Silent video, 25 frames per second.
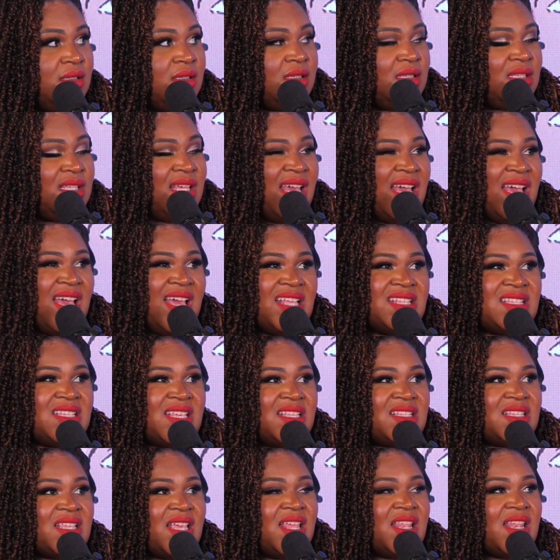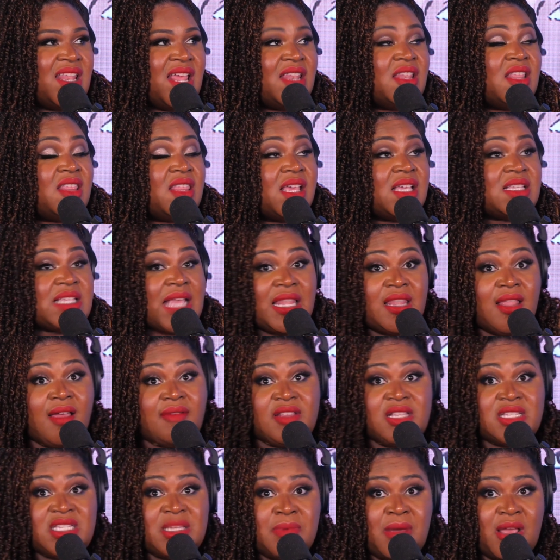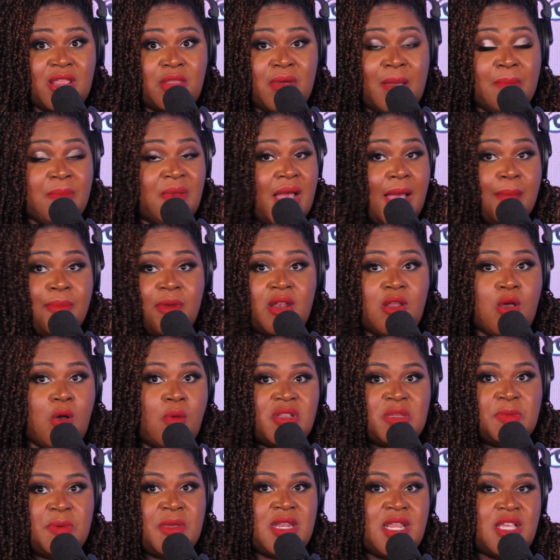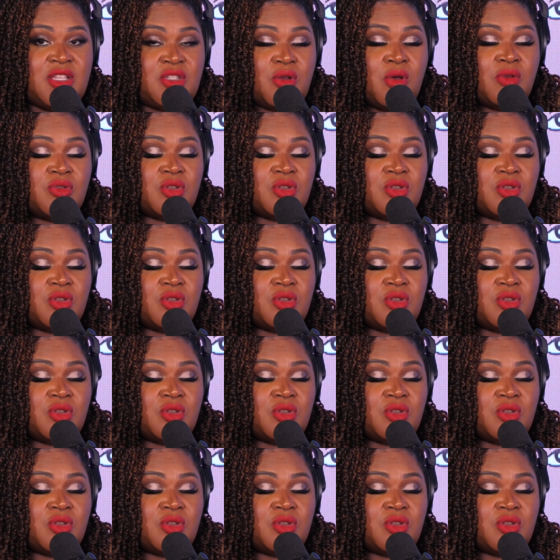Yeah, and the thing is, I love DC, by the way. I'm gonna always be an East Coast